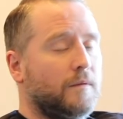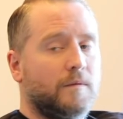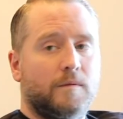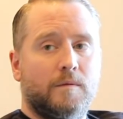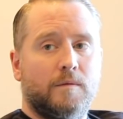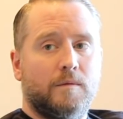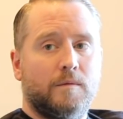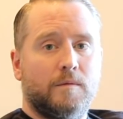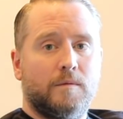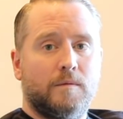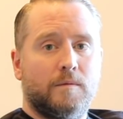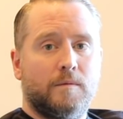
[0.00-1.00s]

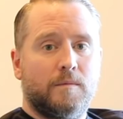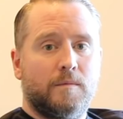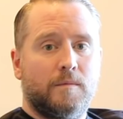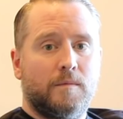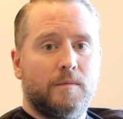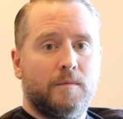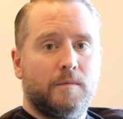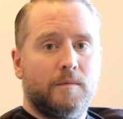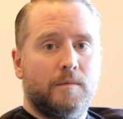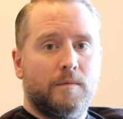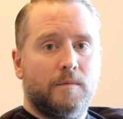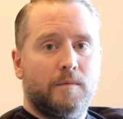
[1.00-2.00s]

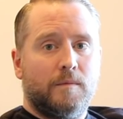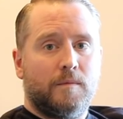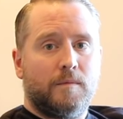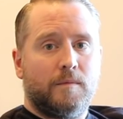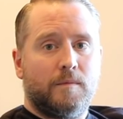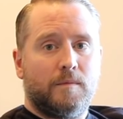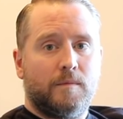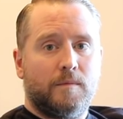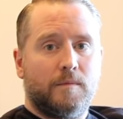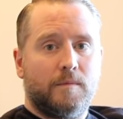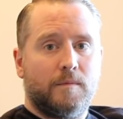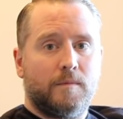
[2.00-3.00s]

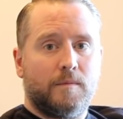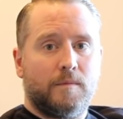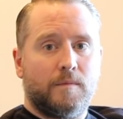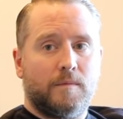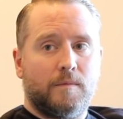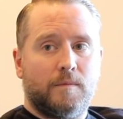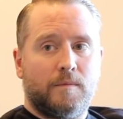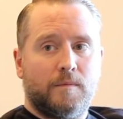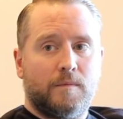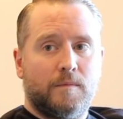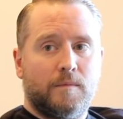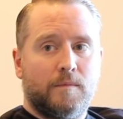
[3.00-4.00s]

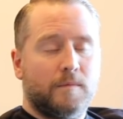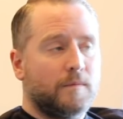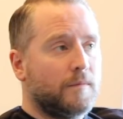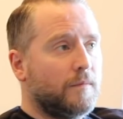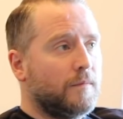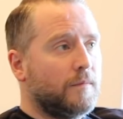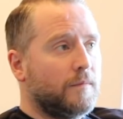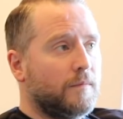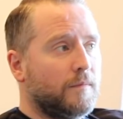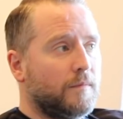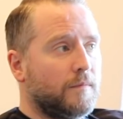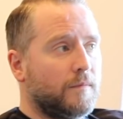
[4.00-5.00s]

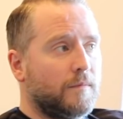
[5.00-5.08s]
This person isn't speaking.